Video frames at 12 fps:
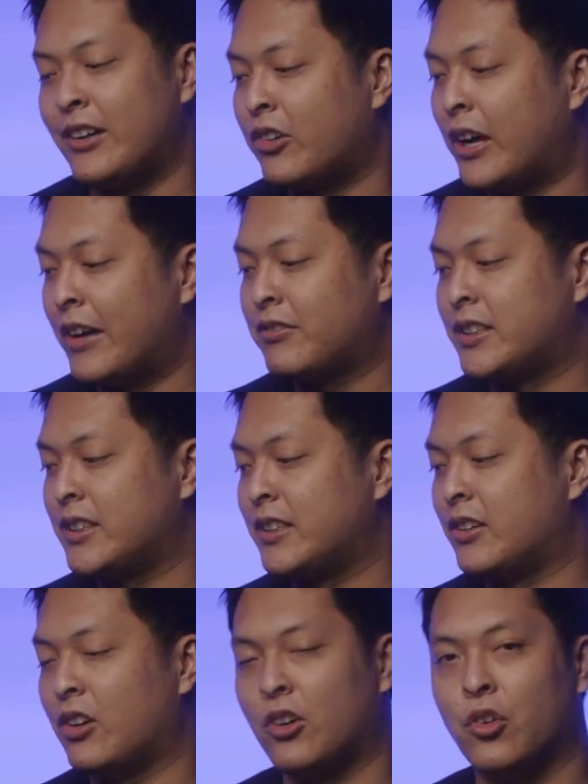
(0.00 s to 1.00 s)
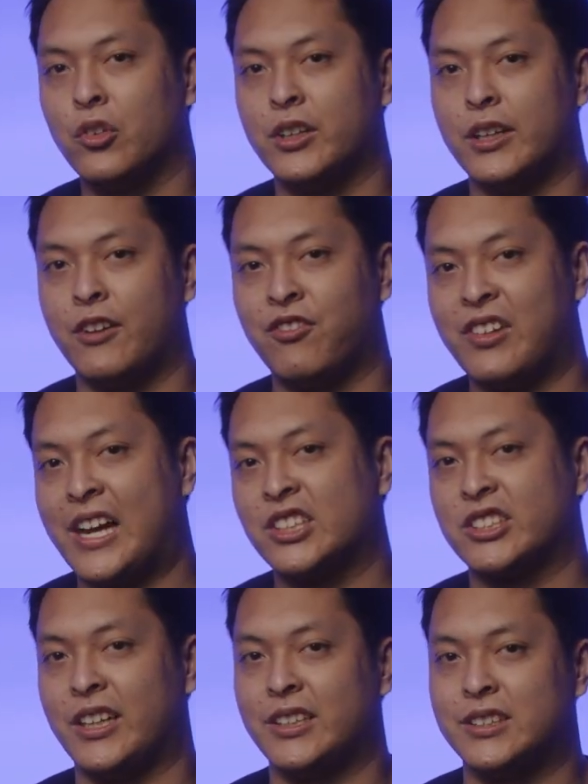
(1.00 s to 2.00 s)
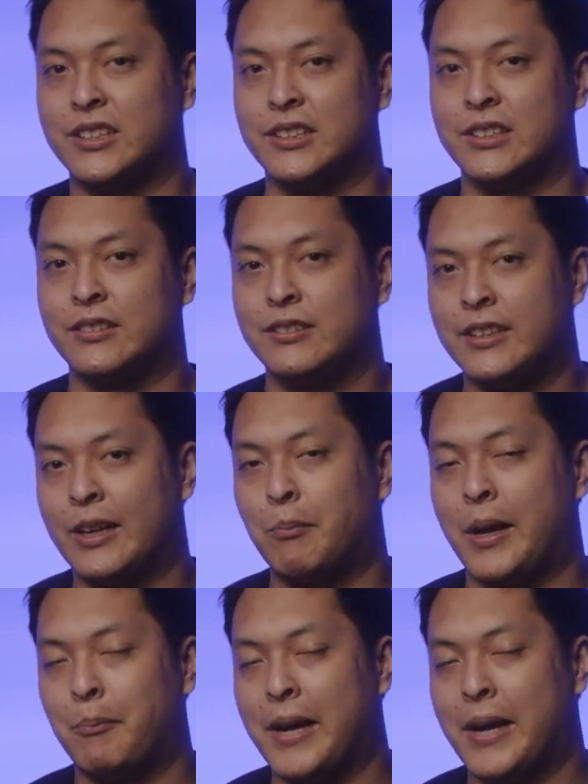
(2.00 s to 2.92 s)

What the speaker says: I don't have to hold a flashlight to get my